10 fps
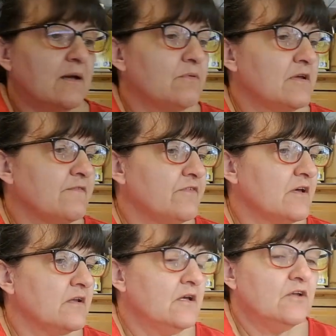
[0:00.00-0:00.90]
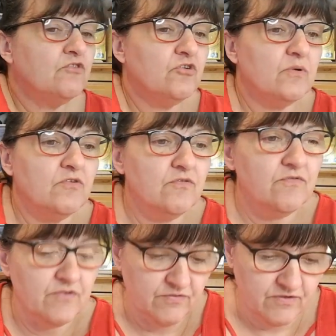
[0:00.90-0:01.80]
many I've done.
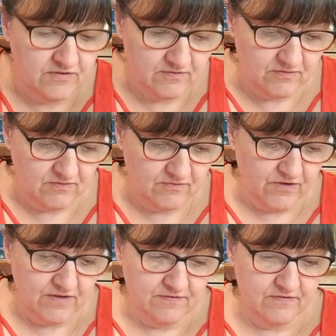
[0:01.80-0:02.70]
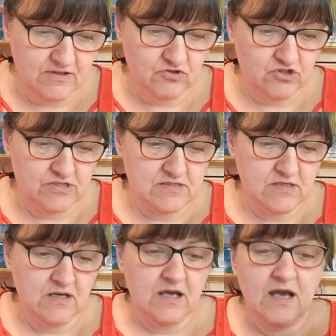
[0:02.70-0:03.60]
255 stitches.
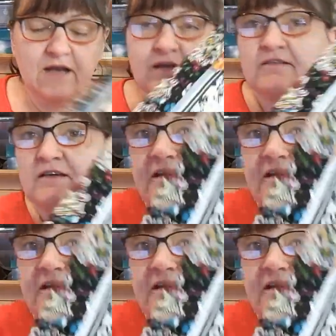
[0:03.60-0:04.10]
And I did